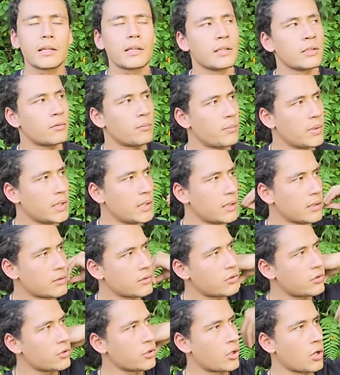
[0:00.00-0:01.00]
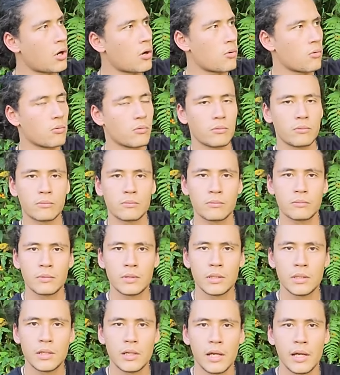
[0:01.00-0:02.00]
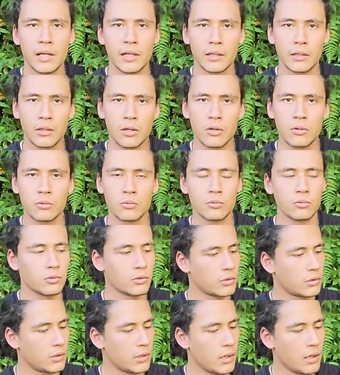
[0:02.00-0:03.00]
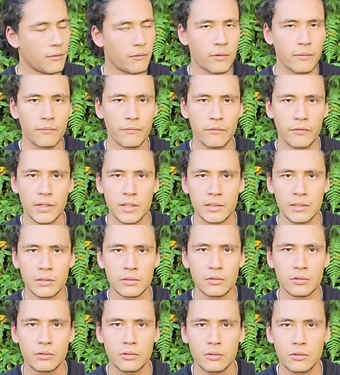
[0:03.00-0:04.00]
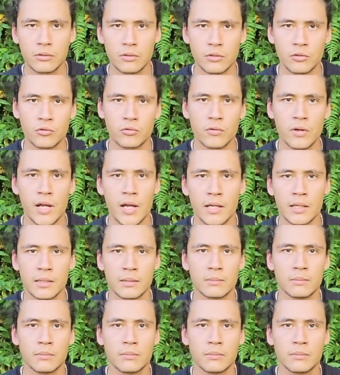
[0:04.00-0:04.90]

it begins to go, and it goes from village to tribe,